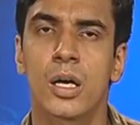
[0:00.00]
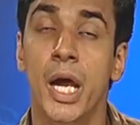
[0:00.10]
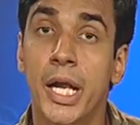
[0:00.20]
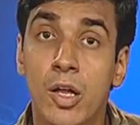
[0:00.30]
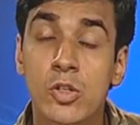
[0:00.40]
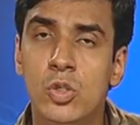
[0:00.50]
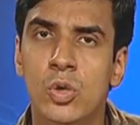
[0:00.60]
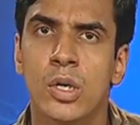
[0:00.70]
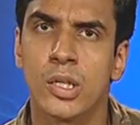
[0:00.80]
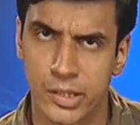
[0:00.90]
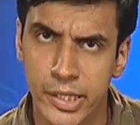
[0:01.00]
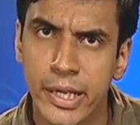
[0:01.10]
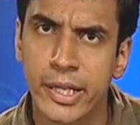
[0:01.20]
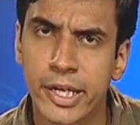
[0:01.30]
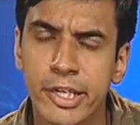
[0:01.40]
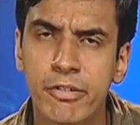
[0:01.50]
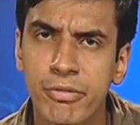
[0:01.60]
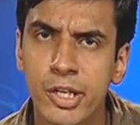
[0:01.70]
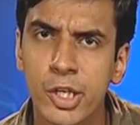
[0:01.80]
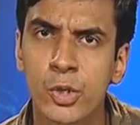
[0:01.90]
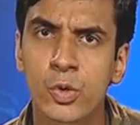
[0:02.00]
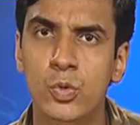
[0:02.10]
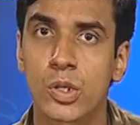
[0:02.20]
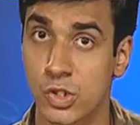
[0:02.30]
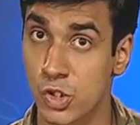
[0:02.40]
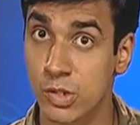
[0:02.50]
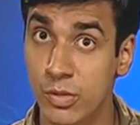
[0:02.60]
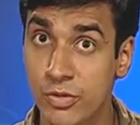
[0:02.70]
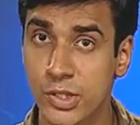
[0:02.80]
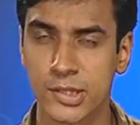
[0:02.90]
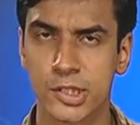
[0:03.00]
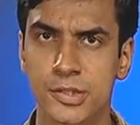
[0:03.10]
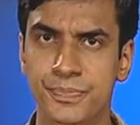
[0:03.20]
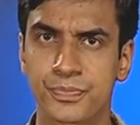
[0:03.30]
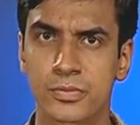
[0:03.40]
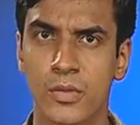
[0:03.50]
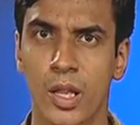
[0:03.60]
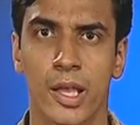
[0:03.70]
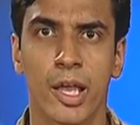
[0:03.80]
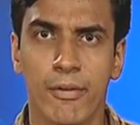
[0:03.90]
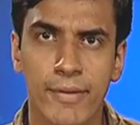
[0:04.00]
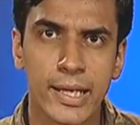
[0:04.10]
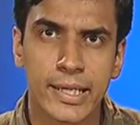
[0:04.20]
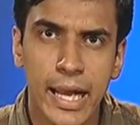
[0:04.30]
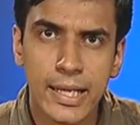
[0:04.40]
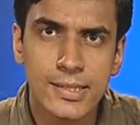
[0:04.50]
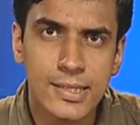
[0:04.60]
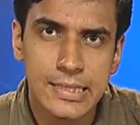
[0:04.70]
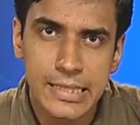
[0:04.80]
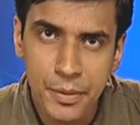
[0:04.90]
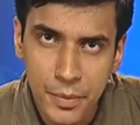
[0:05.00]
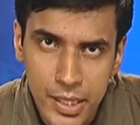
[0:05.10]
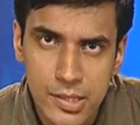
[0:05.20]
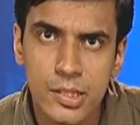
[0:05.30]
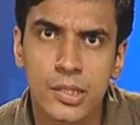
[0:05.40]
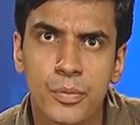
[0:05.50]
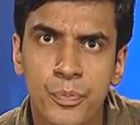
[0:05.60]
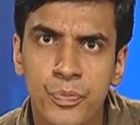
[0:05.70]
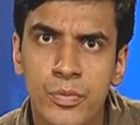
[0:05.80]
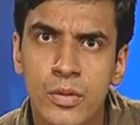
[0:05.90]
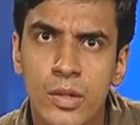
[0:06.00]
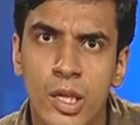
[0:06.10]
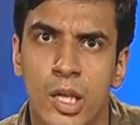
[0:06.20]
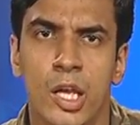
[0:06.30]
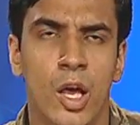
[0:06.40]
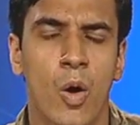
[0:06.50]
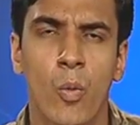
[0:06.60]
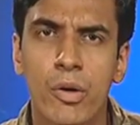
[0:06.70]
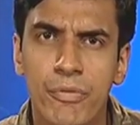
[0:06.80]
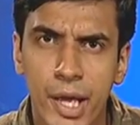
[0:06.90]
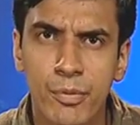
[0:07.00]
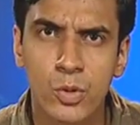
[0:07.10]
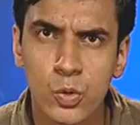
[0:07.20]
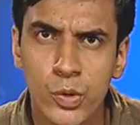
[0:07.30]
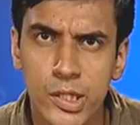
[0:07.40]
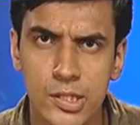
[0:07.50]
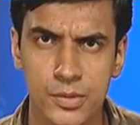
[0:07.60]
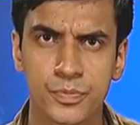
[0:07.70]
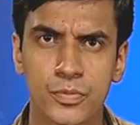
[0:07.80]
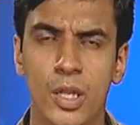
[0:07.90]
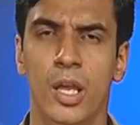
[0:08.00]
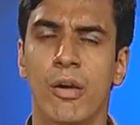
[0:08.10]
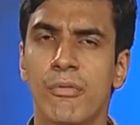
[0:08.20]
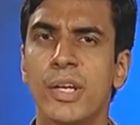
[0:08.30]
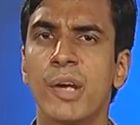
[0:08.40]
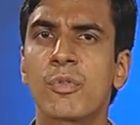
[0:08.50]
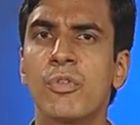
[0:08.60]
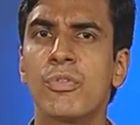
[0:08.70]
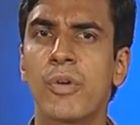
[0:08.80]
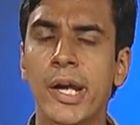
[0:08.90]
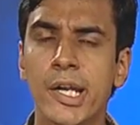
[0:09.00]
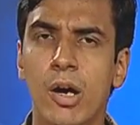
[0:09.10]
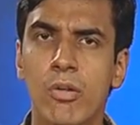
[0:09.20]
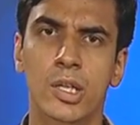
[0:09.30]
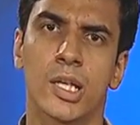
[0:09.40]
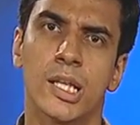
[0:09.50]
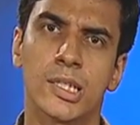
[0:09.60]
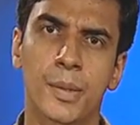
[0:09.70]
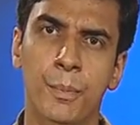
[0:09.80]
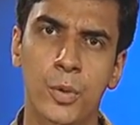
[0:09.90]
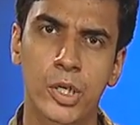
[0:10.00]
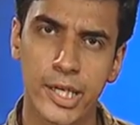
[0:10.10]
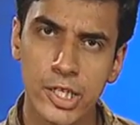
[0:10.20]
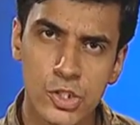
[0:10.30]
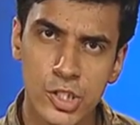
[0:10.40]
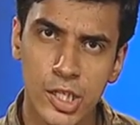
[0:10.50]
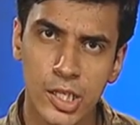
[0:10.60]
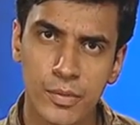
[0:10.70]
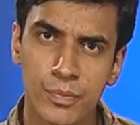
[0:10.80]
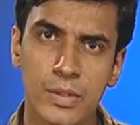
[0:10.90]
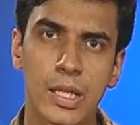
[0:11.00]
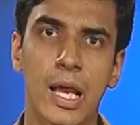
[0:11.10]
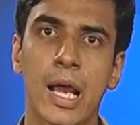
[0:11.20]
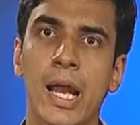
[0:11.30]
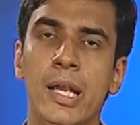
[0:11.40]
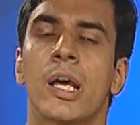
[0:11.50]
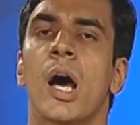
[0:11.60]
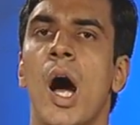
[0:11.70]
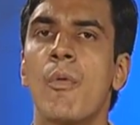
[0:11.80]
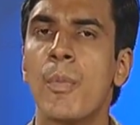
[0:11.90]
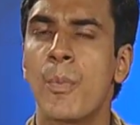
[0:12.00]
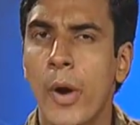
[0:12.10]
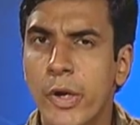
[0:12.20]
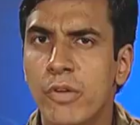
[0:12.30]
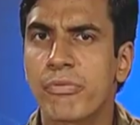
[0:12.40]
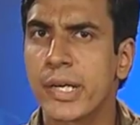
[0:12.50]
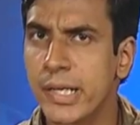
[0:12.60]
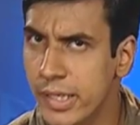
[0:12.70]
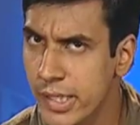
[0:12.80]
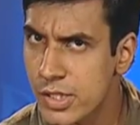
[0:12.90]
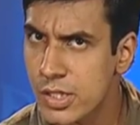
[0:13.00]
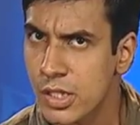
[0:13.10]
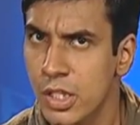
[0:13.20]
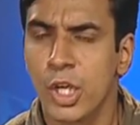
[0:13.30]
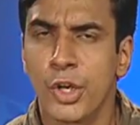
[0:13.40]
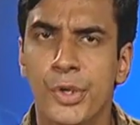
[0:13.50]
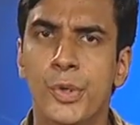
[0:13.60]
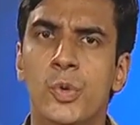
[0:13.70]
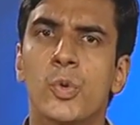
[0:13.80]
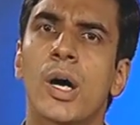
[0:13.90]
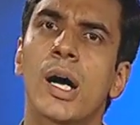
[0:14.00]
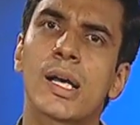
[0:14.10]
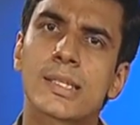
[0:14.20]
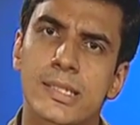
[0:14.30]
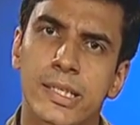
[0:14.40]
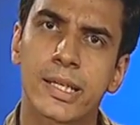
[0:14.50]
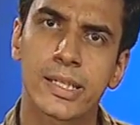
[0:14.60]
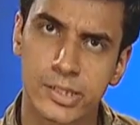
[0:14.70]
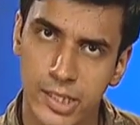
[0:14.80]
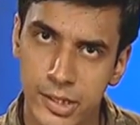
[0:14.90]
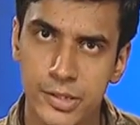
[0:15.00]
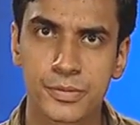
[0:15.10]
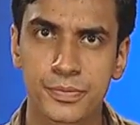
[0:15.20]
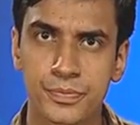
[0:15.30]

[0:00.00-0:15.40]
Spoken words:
and also the electric field due to a system of charges? Well, that is the same case here. What we have to do is we have to find out the potential at our point of interest due to a single charge,